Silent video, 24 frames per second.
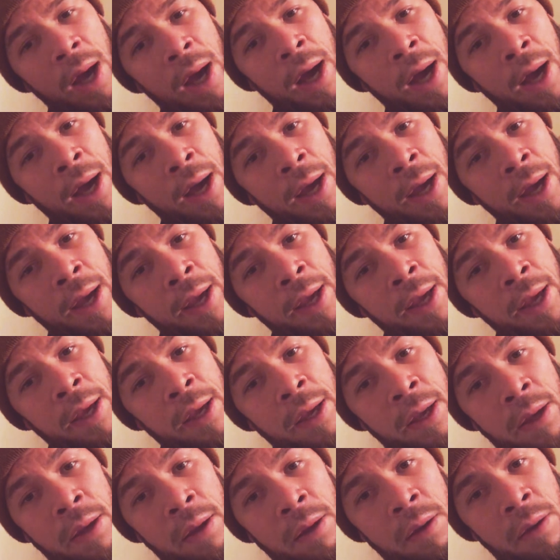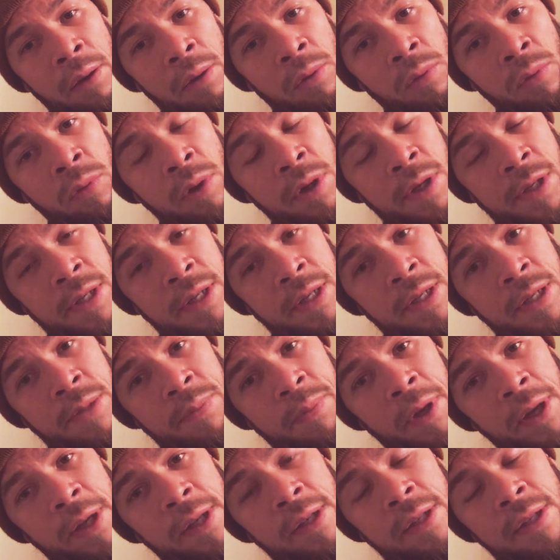I was
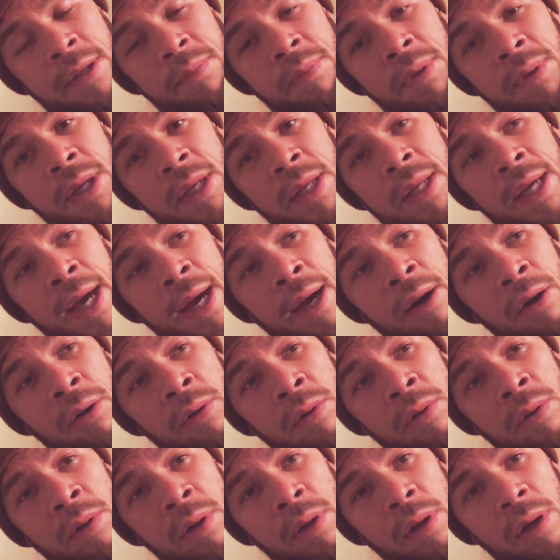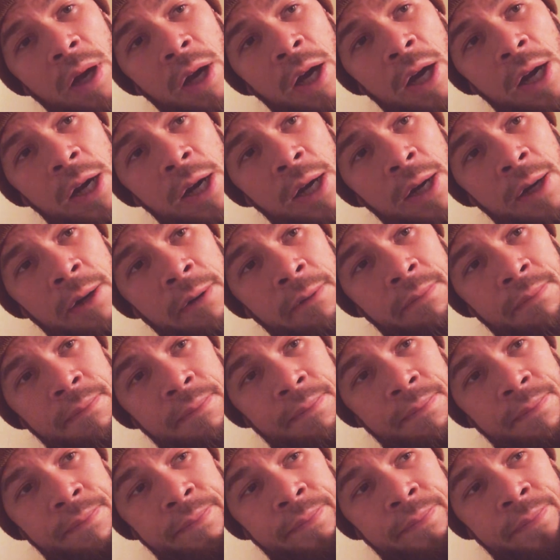expected to be down um,
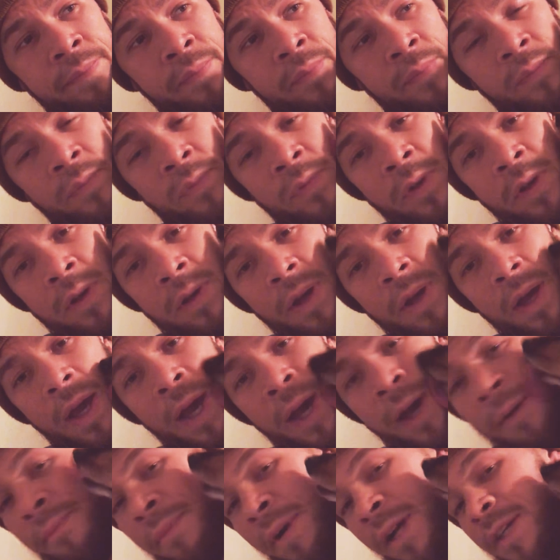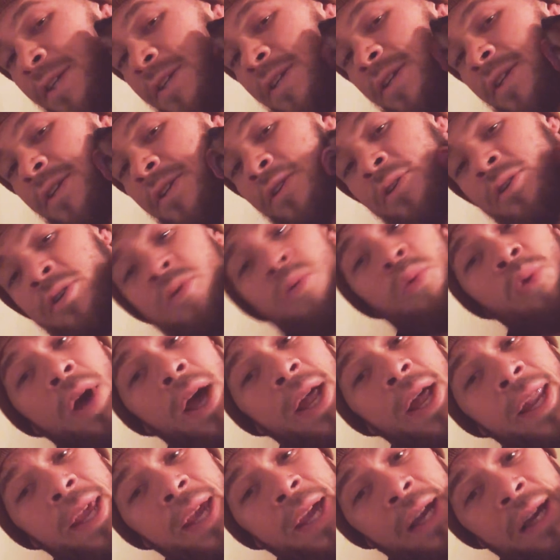at my sister's
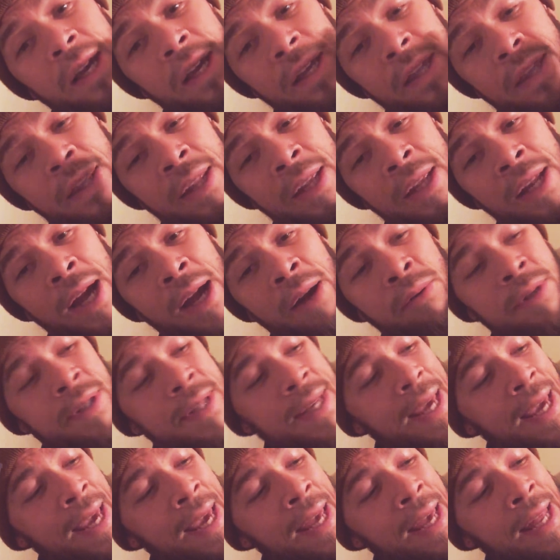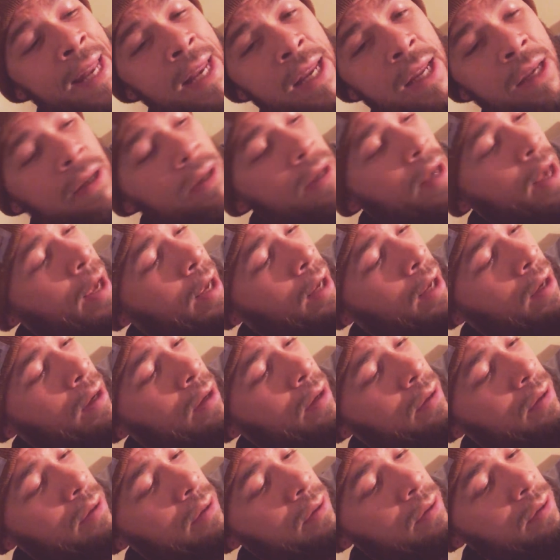wedding that I was in. Hey,
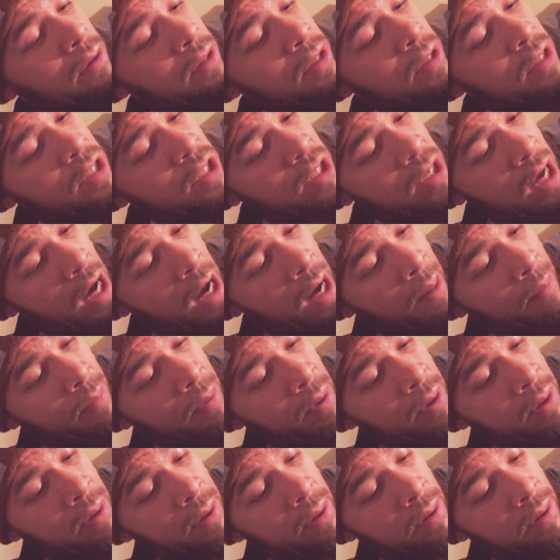stop